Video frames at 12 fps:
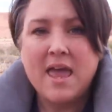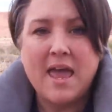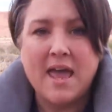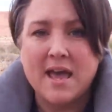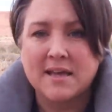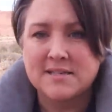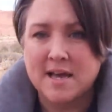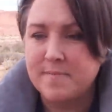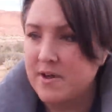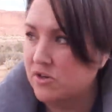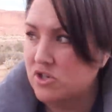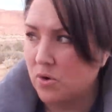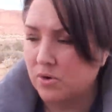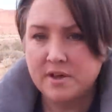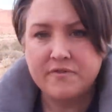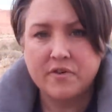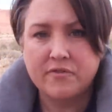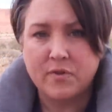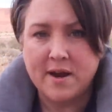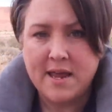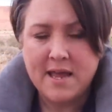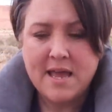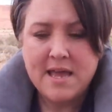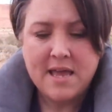and I'm here totally for
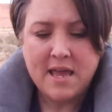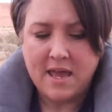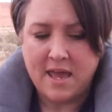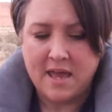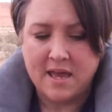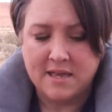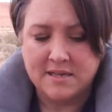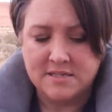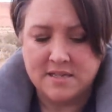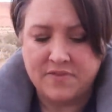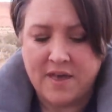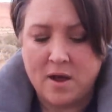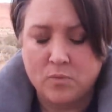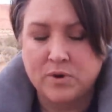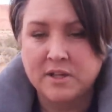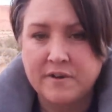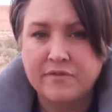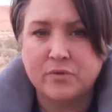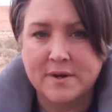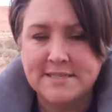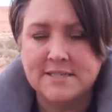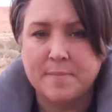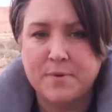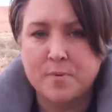free, and that really
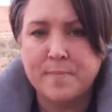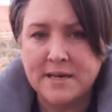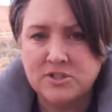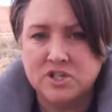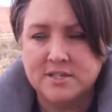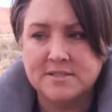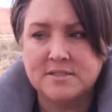frees up your budget.